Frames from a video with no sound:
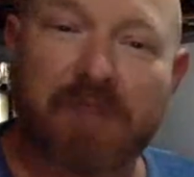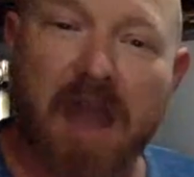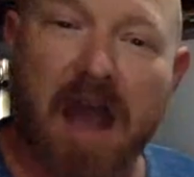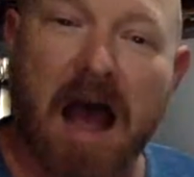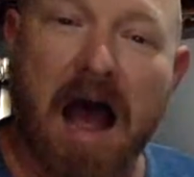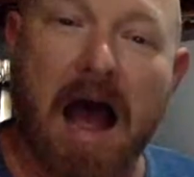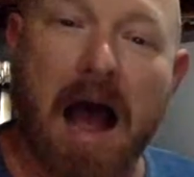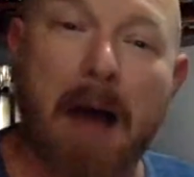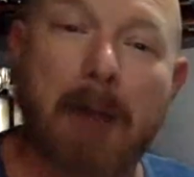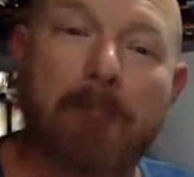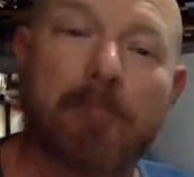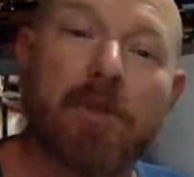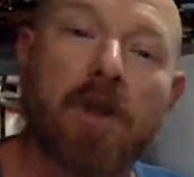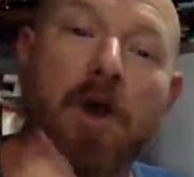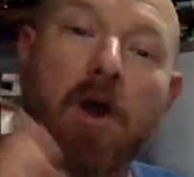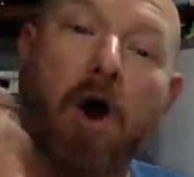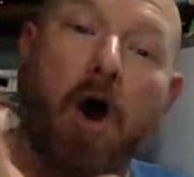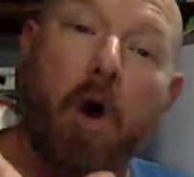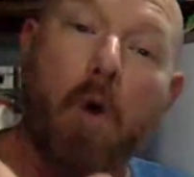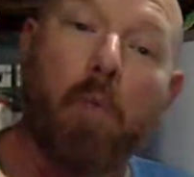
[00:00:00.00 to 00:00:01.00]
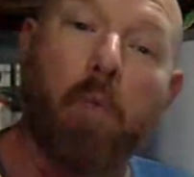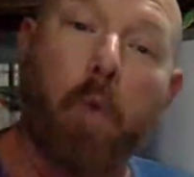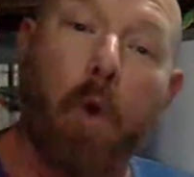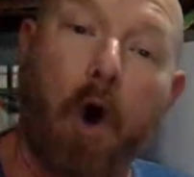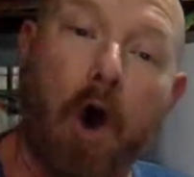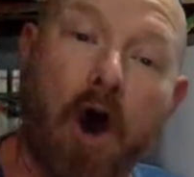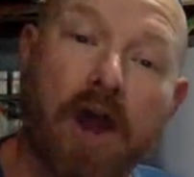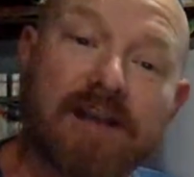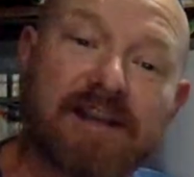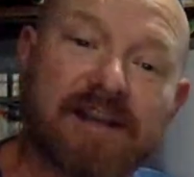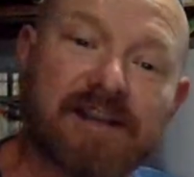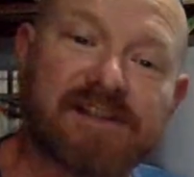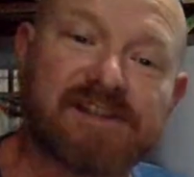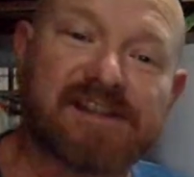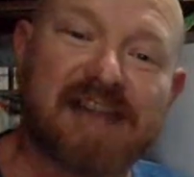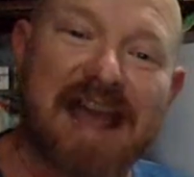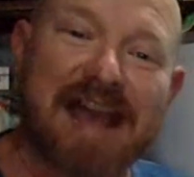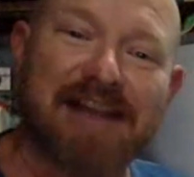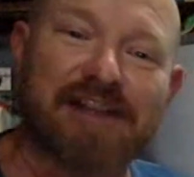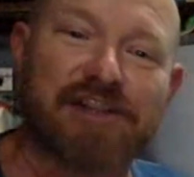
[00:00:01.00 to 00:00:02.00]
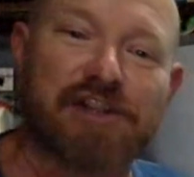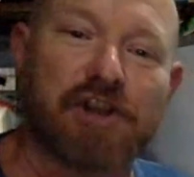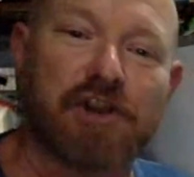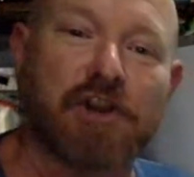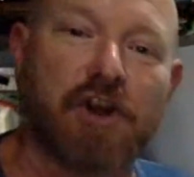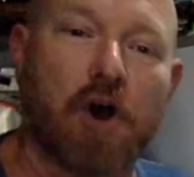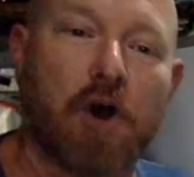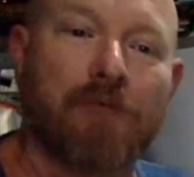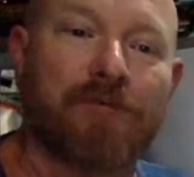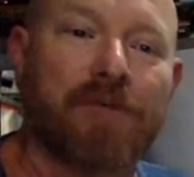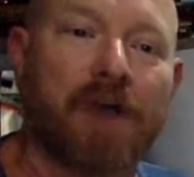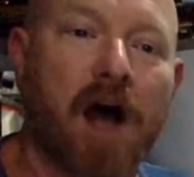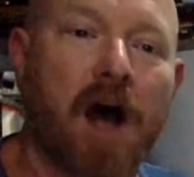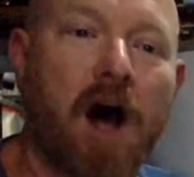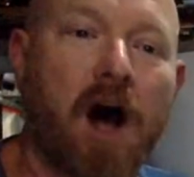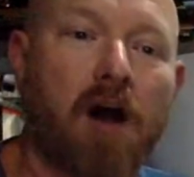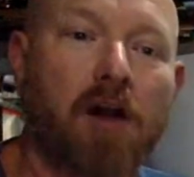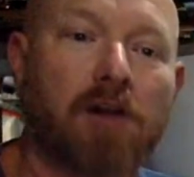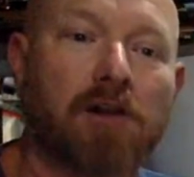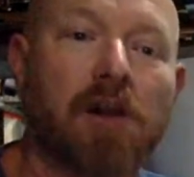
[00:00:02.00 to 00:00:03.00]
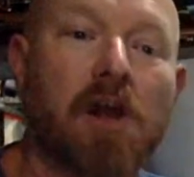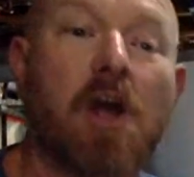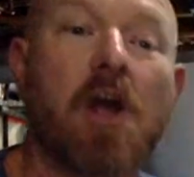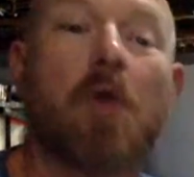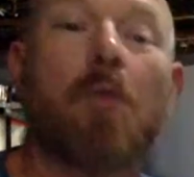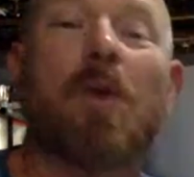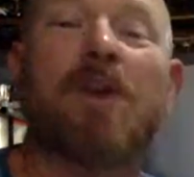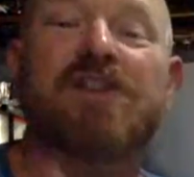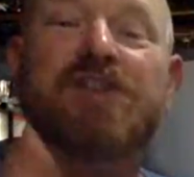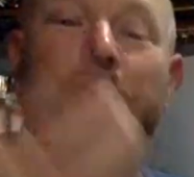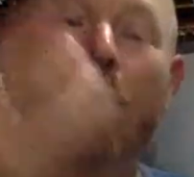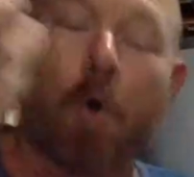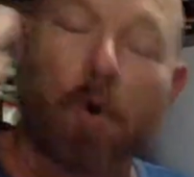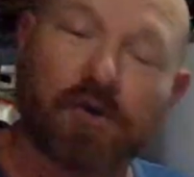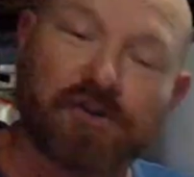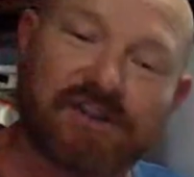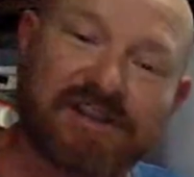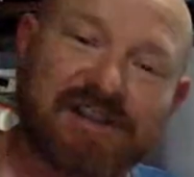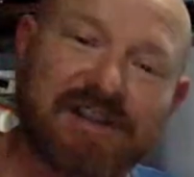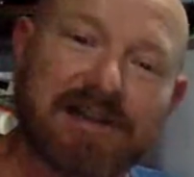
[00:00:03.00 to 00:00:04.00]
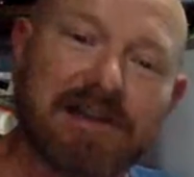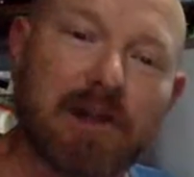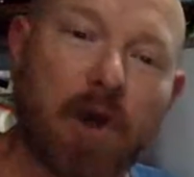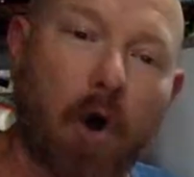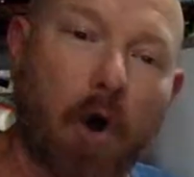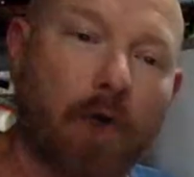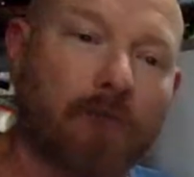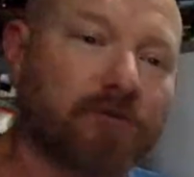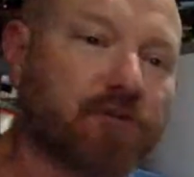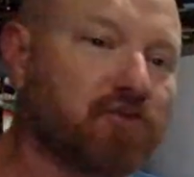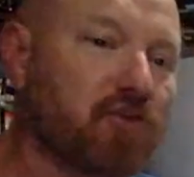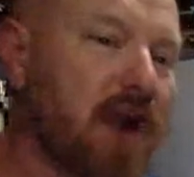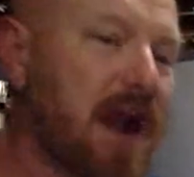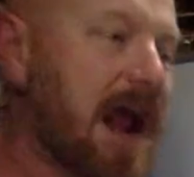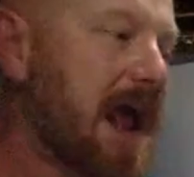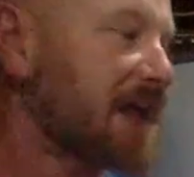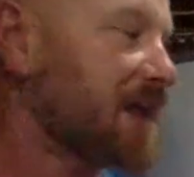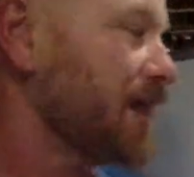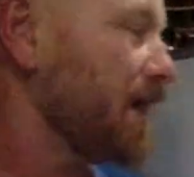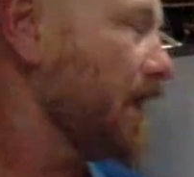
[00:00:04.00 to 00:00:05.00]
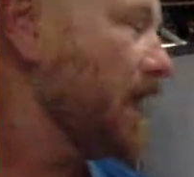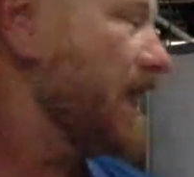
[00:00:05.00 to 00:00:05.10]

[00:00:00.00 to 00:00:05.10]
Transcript: a wider section of the hull, which causes a lot of drag.